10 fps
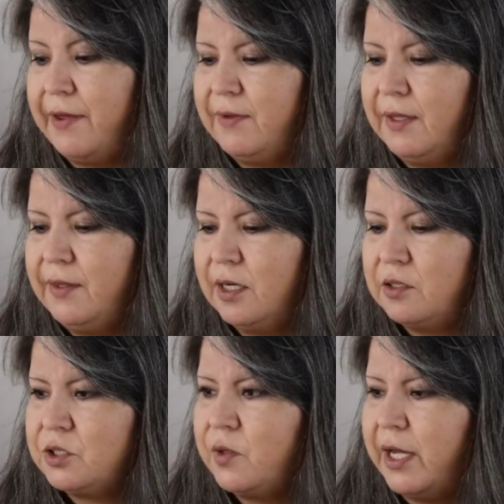and then they
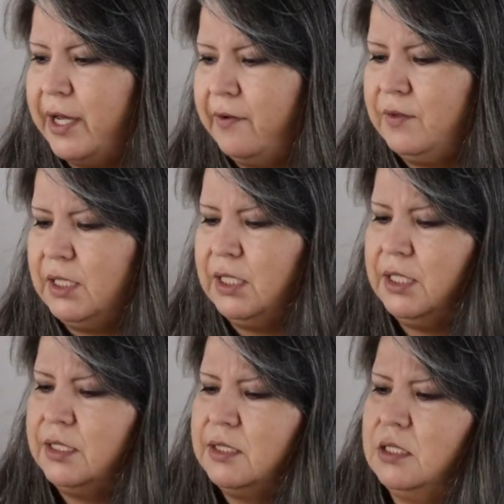also have
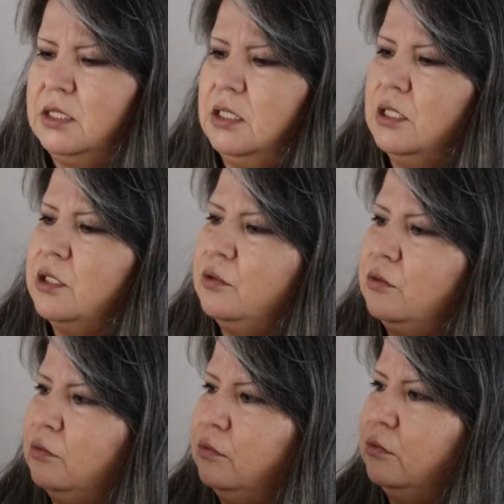these
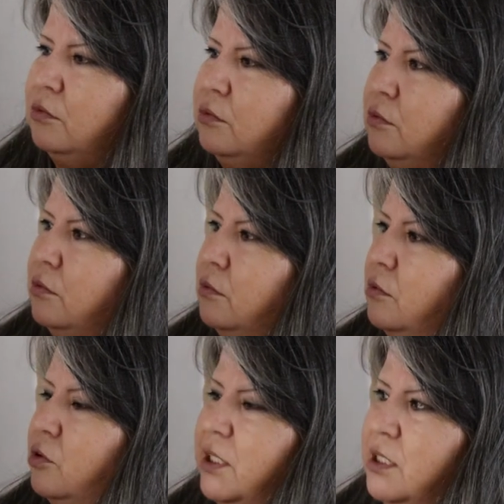
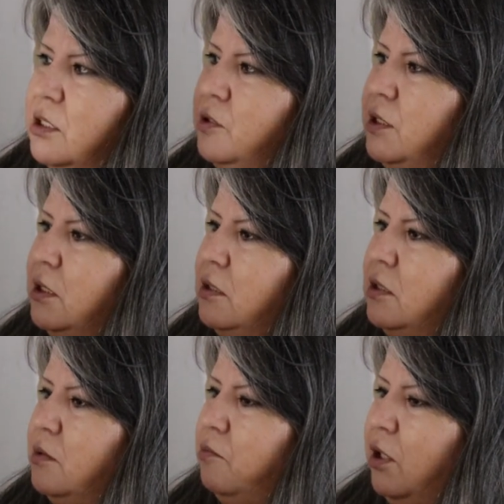
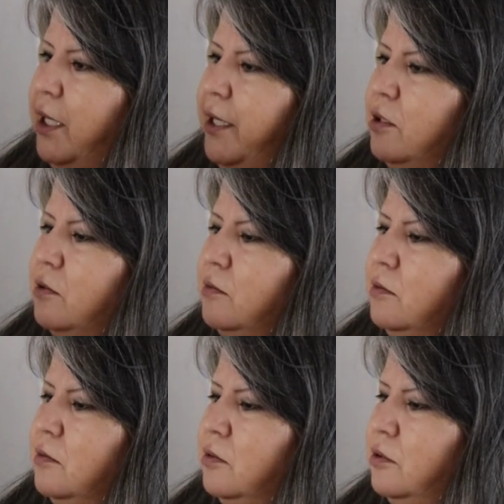translucent
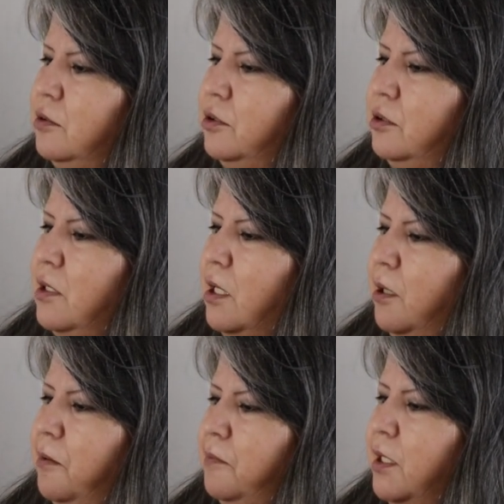brown
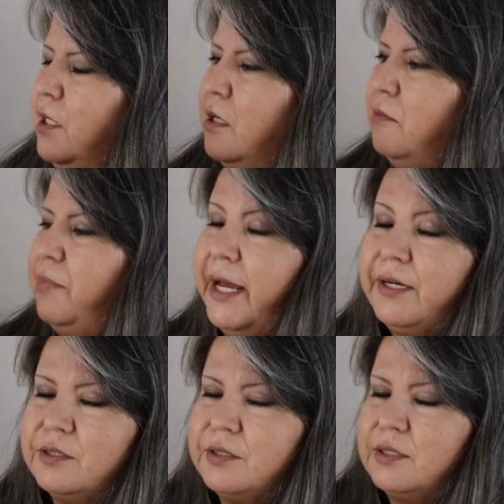um,
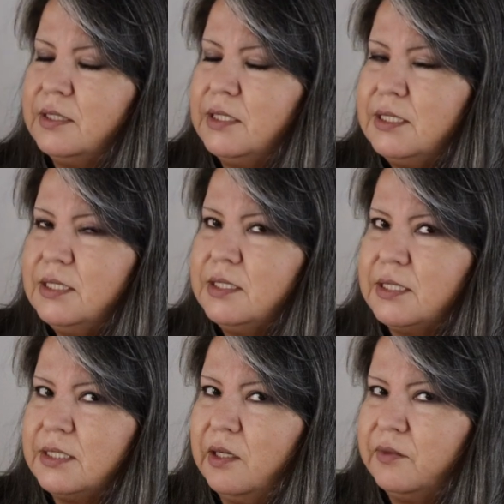patterns. This is
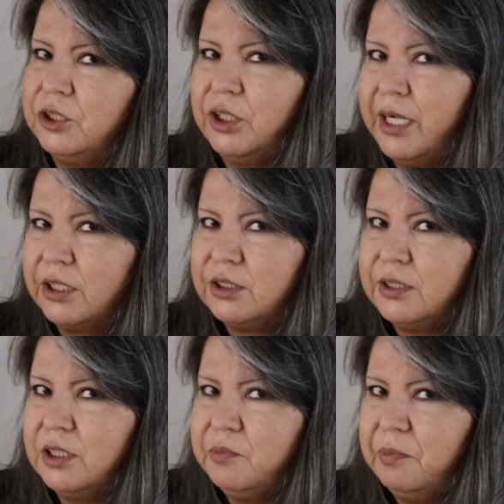the stuff that you're
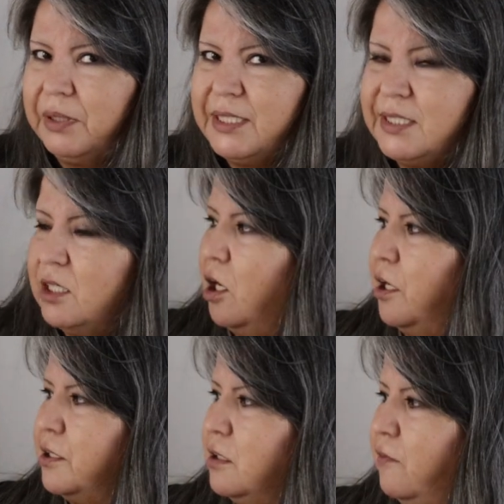actually going to be placing
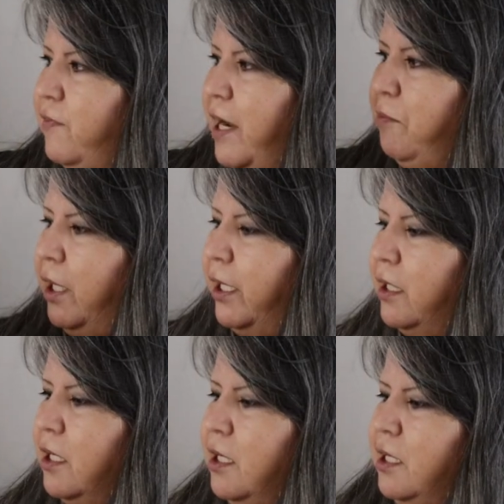onto the fabric.
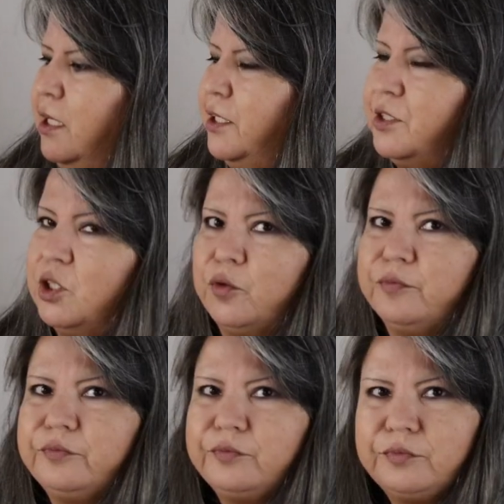
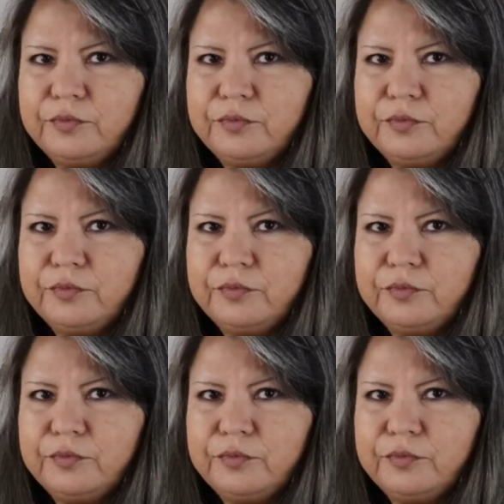So